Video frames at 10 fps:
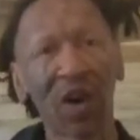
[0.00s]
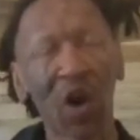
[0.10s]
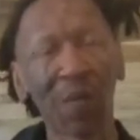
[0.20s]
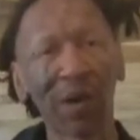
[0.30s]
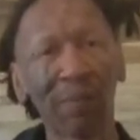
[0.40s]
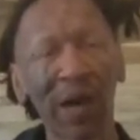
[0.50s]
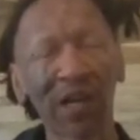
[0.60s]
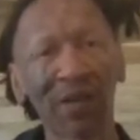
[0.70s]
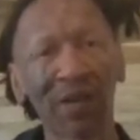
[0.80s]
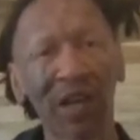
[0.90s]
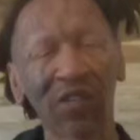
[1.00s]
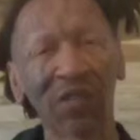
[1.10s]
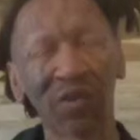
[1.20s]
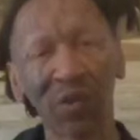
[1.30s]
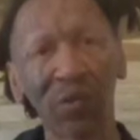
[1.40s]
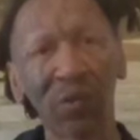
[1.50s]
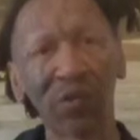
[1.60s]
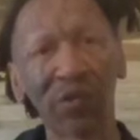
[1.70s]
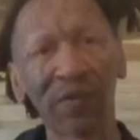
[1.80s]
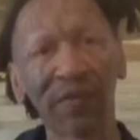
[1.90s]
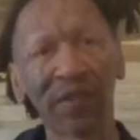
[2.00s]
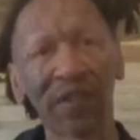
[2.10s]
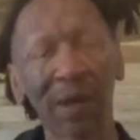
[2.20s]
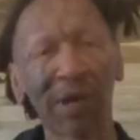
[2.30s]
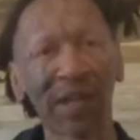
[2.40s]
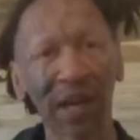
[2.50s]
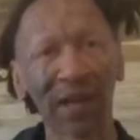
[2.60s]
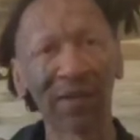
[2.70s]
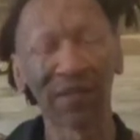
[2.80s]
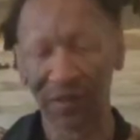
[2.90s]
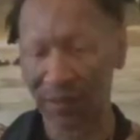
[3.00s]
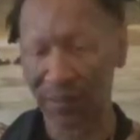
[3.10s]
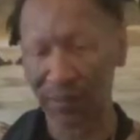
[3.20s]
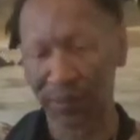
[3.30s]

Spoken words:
on my backcountry tools and my knives.